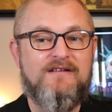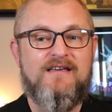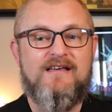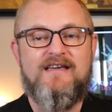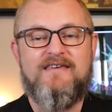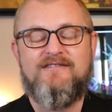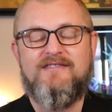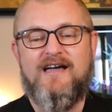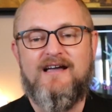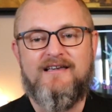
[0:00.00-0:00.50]
and
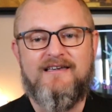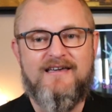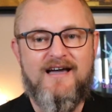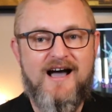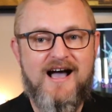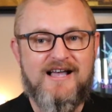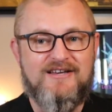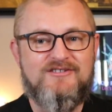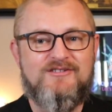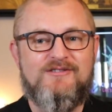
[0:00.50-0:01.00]
I thought,
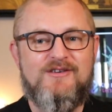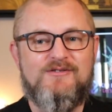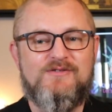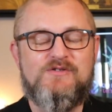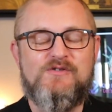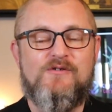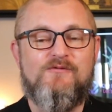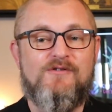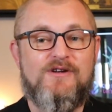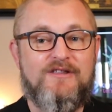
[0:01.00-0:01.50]
gosh,
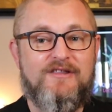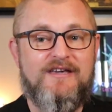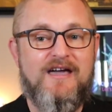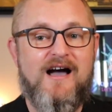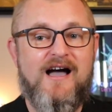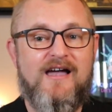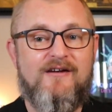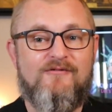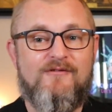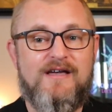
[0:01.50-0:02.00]
those are really
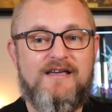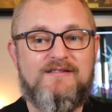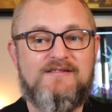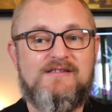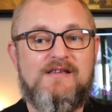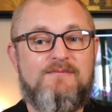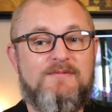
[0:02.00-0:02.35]
high rates.